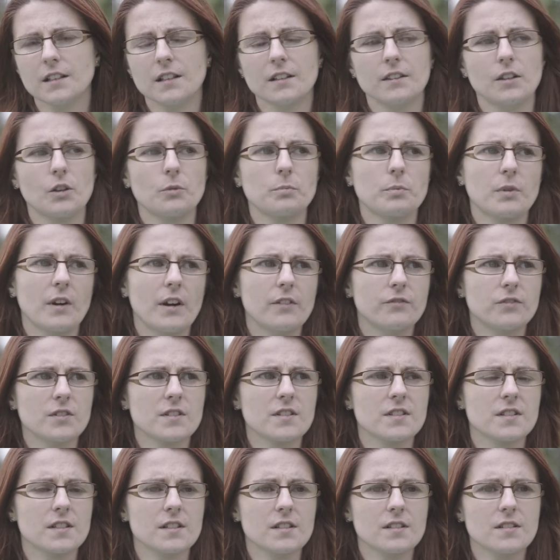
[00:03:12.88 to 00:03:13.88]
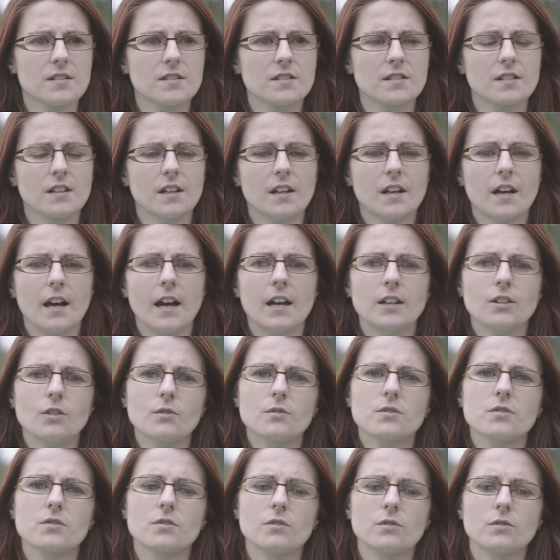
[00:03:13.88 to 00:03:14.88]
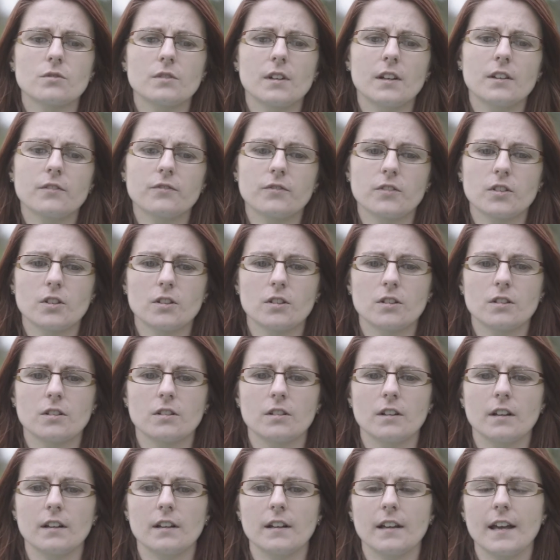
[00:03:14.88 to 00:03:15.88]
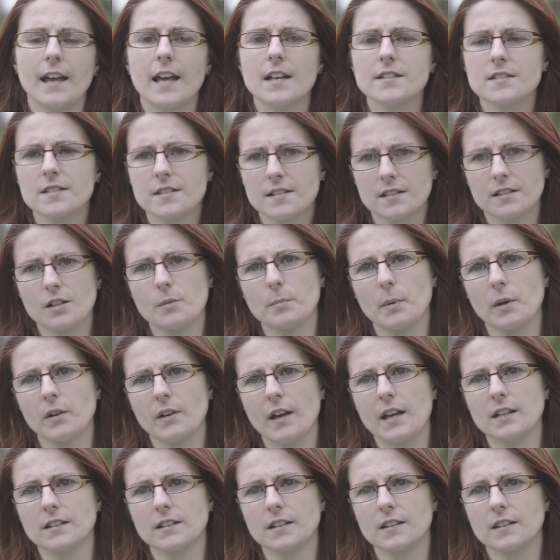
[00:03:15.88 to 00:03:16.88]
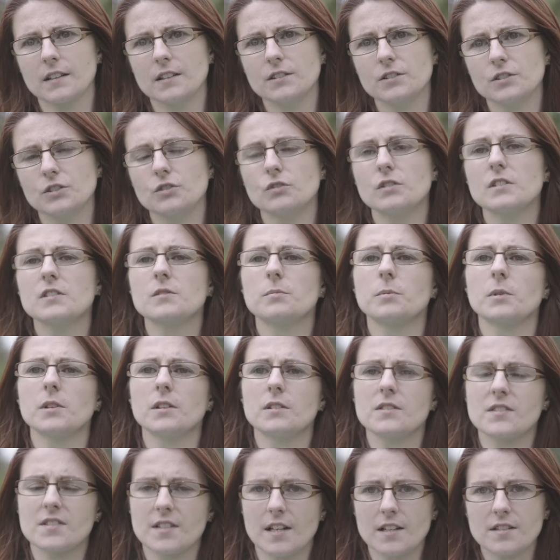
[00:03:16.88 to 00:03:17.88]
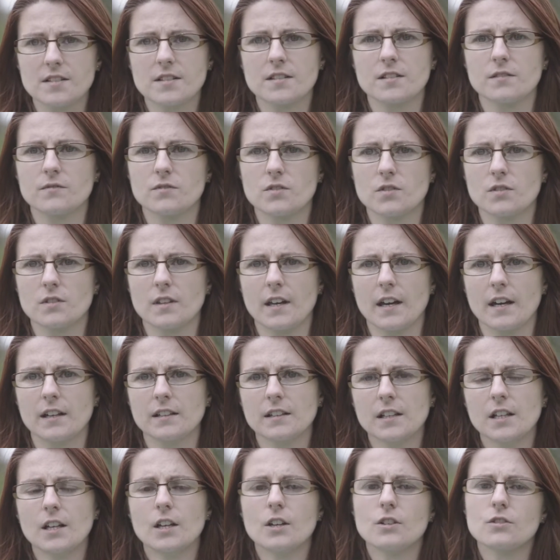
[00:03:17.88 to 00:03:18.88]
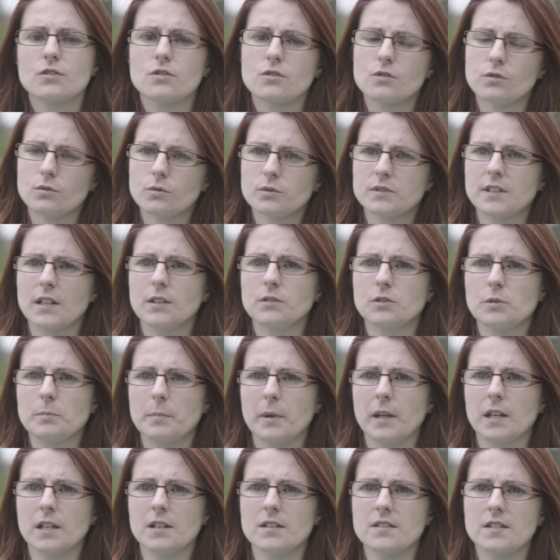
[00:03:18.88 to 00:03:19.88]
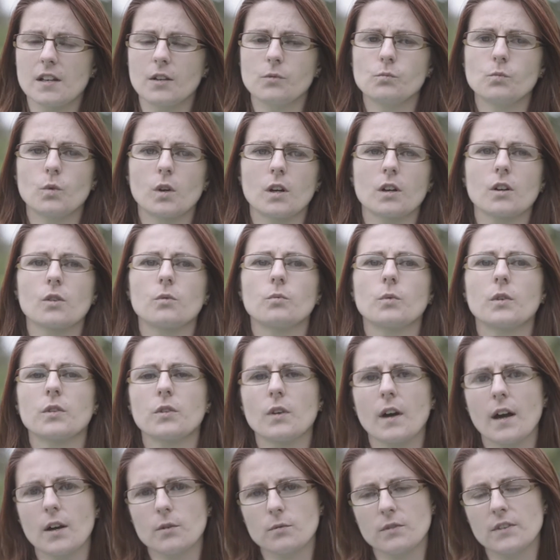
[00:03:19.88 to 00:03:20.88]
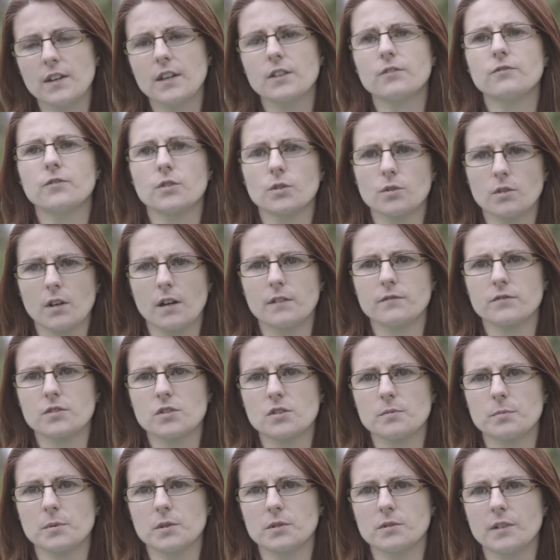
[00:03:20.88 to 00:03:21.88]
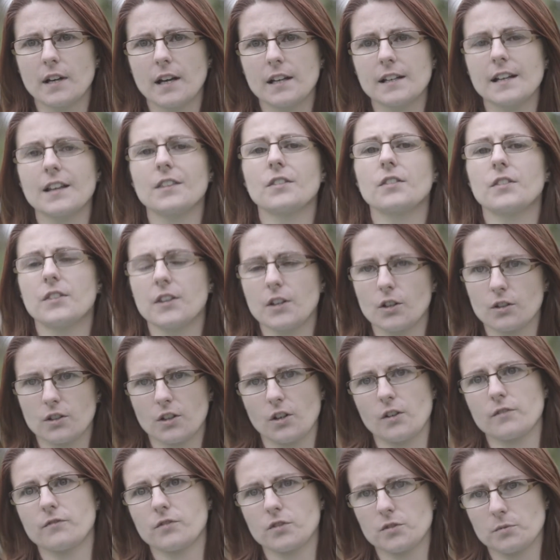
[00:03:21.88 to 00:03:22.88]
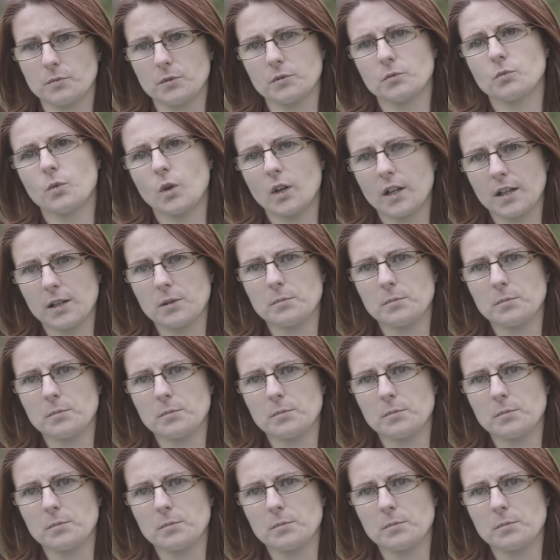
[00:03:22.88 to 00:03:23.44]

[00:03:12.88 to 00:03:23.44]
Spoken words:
their preferences, and also if they're hesitant about anything, you need to be sensitive to that, slow down the pace and work with how they feel comfortable and at their comfortable working